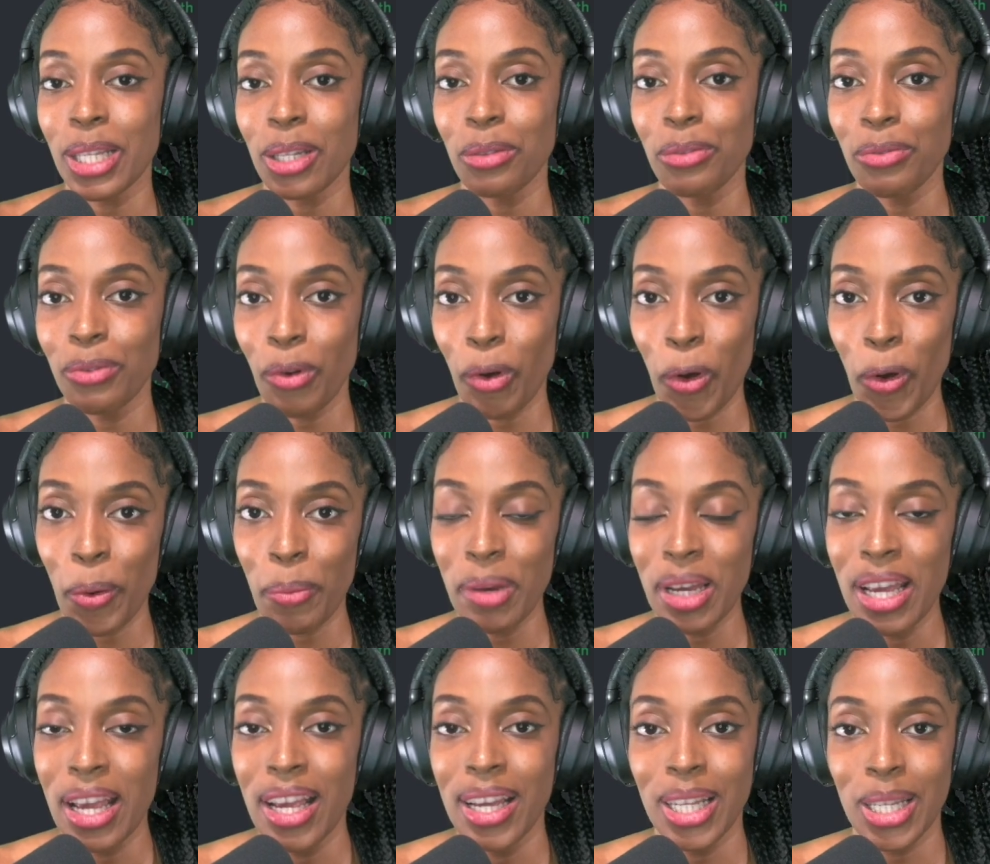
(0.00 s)
form
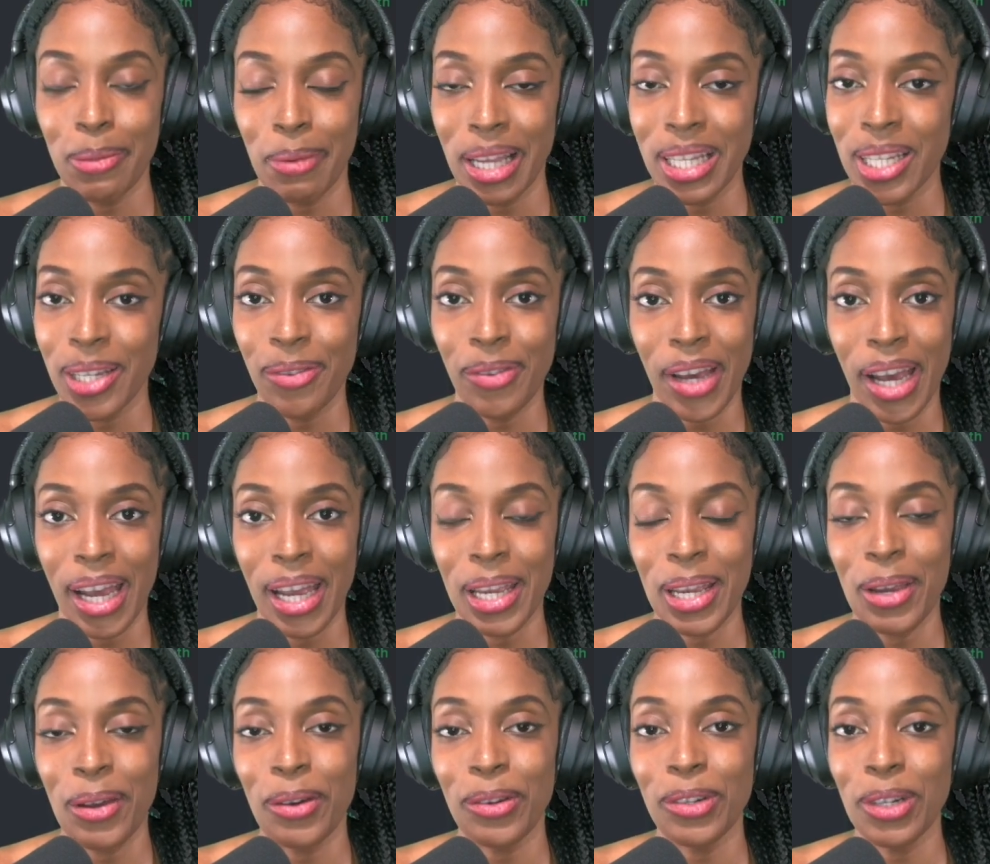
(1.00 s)
specifying
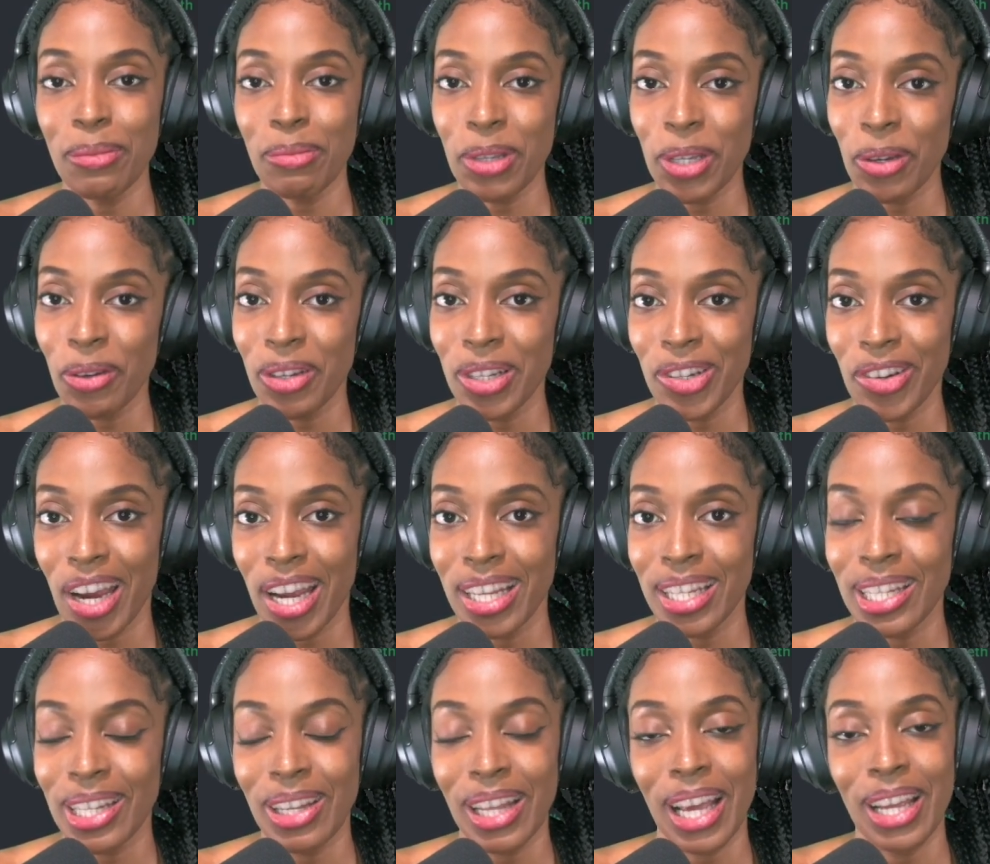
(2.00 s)
your crypto address
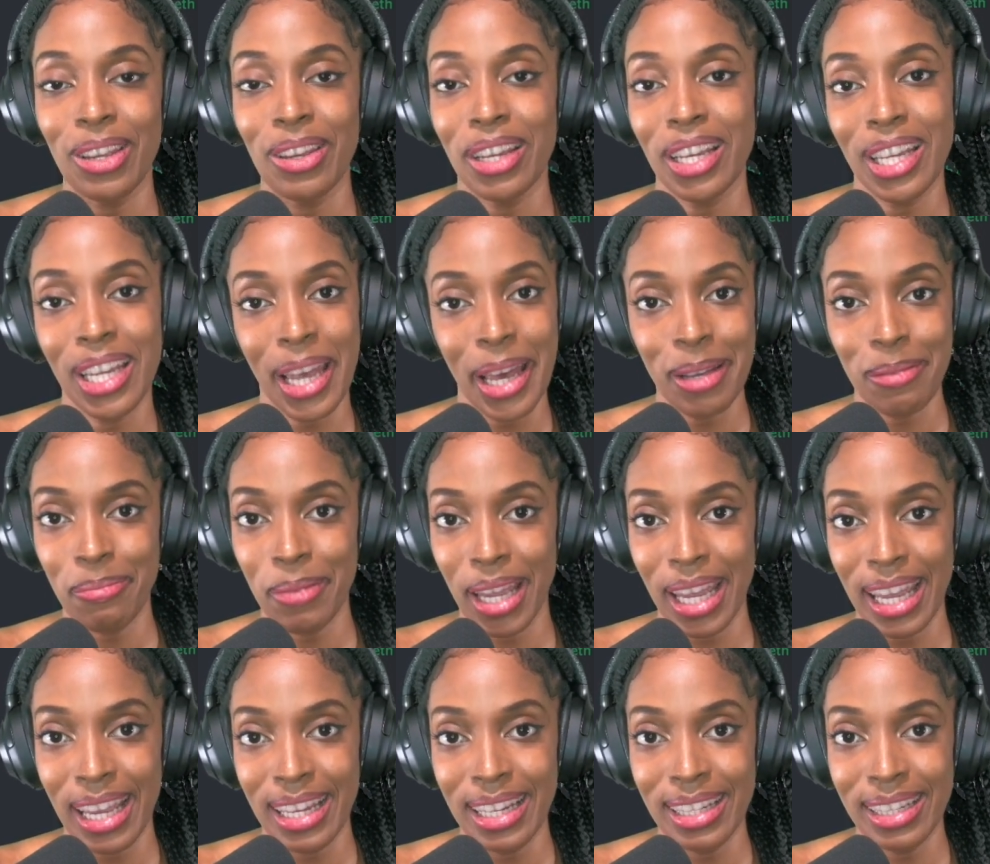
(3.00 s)
so that you can get
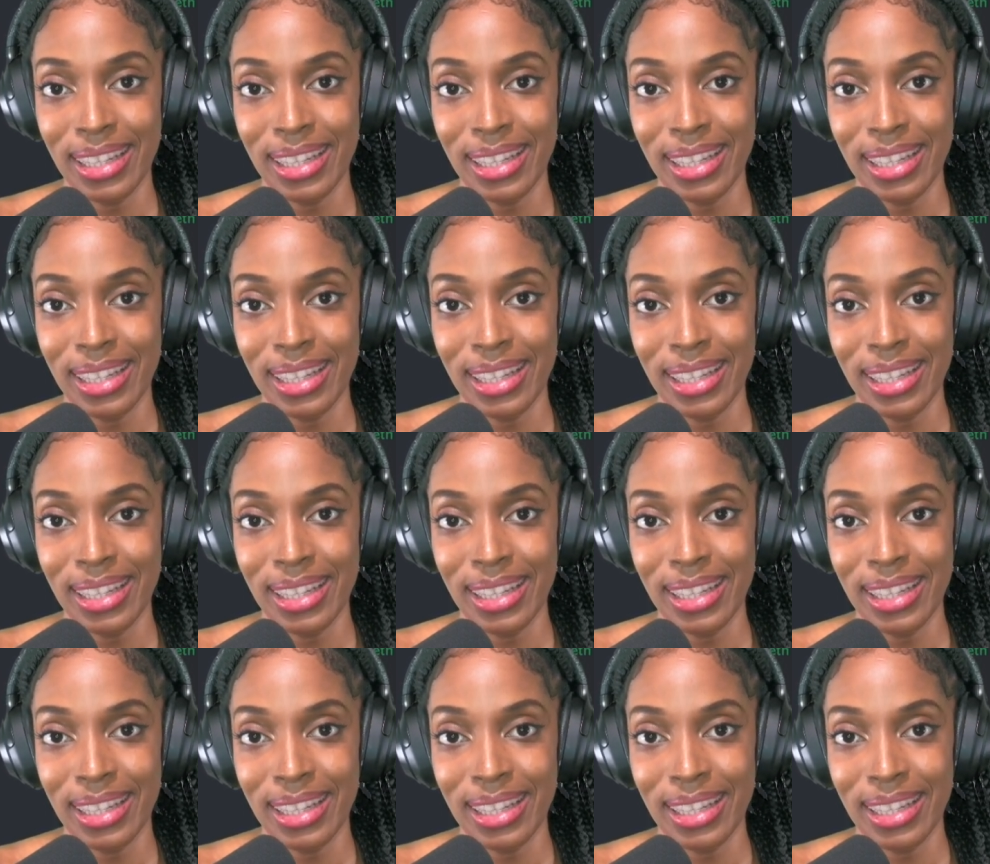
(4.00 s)
paid.